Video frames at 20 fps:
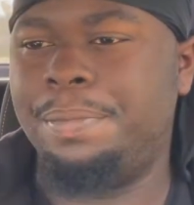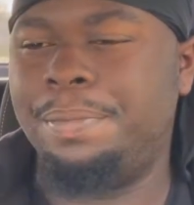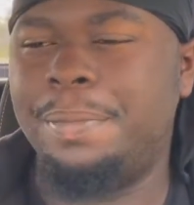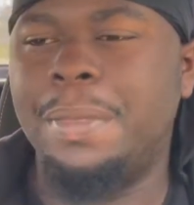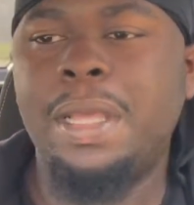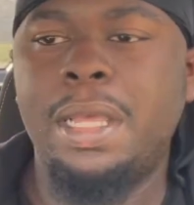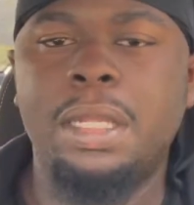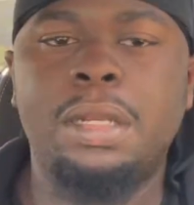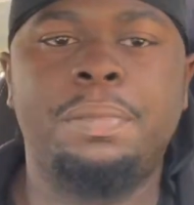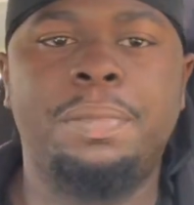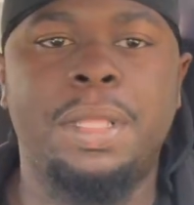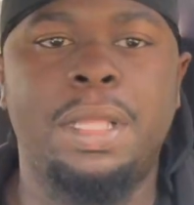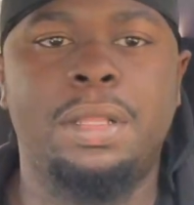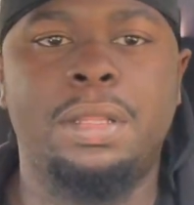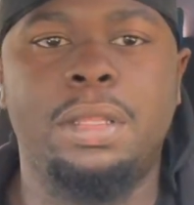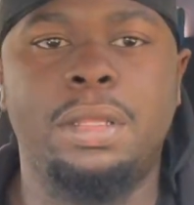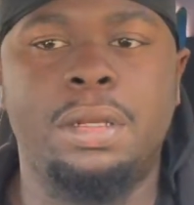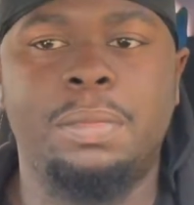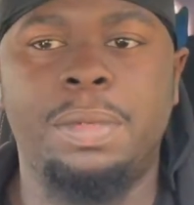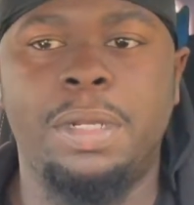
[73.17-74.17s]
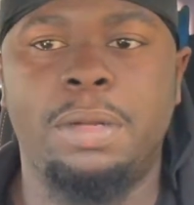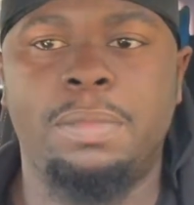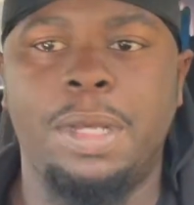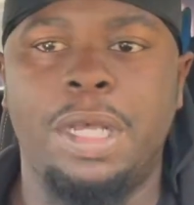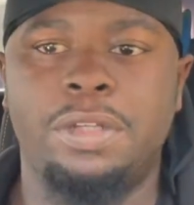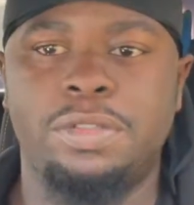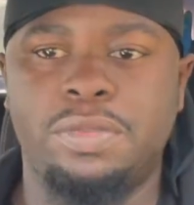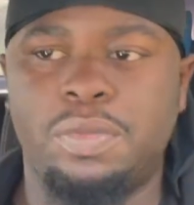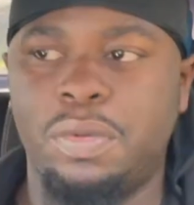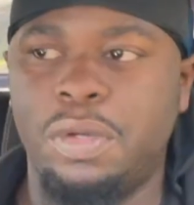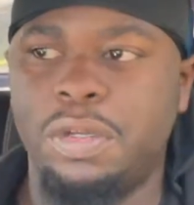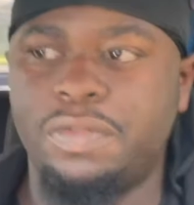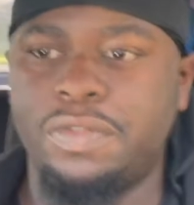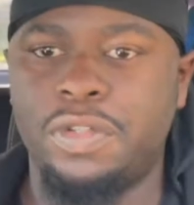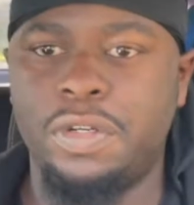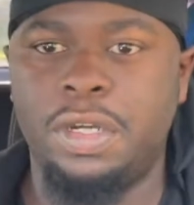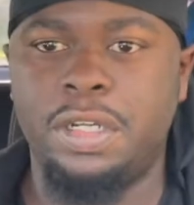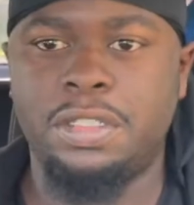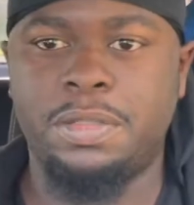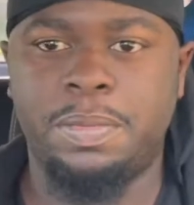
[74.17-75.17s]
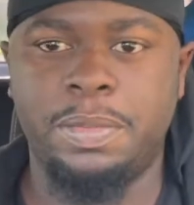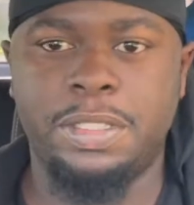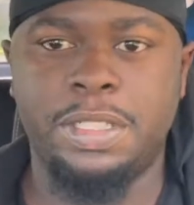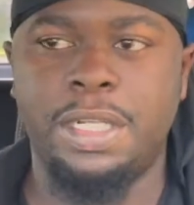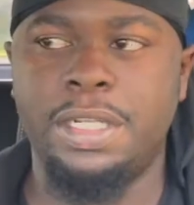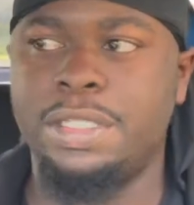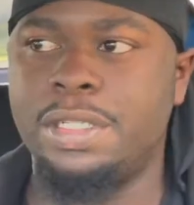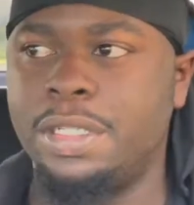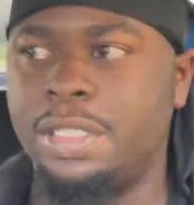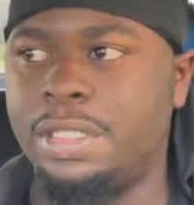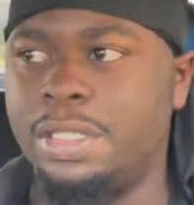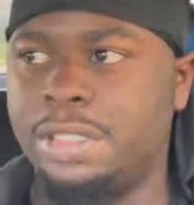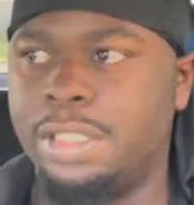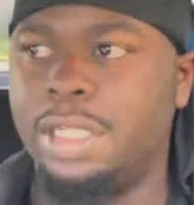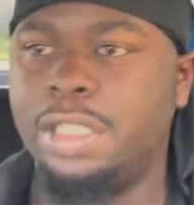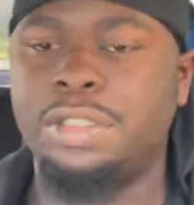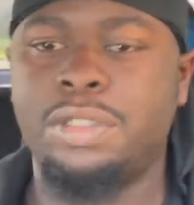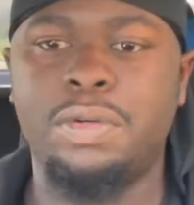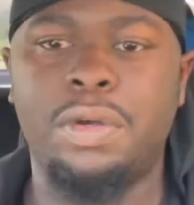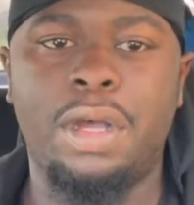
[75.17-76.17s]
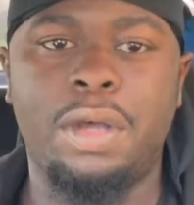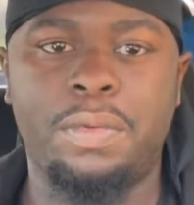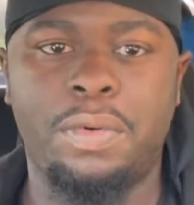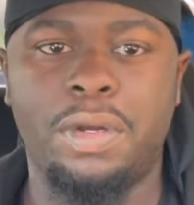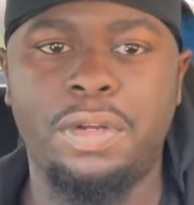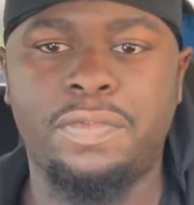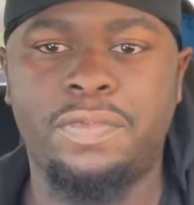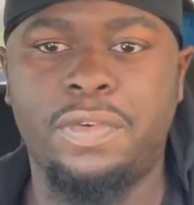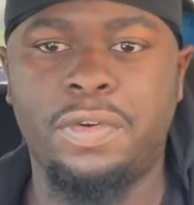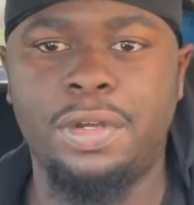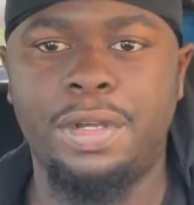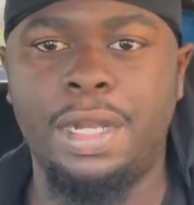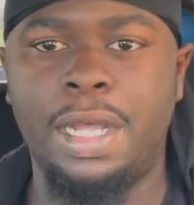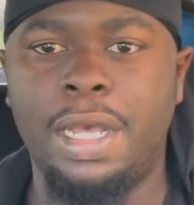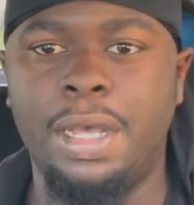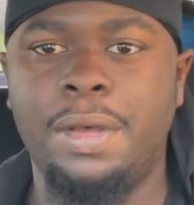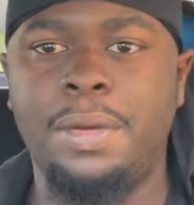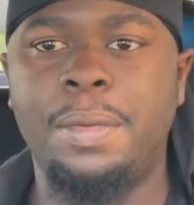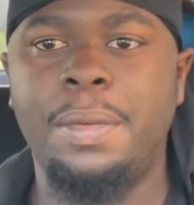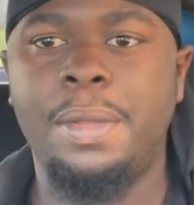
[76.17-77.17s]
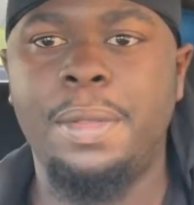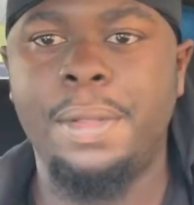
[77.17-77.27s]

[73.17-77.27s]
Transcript: it'll be a little bit about Swift Transportation because that's who I work for now.